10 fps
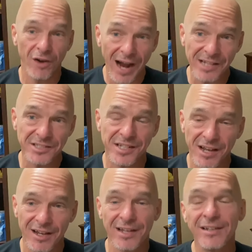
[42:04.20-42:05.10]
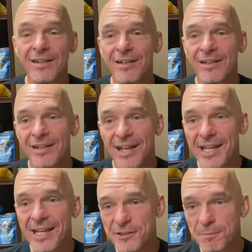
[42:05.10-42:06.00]
Christ done.
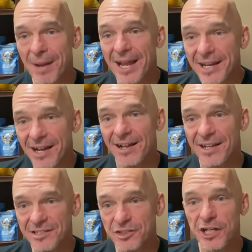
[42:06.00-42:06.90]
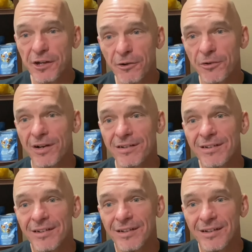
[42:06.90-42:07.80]
He has made us children.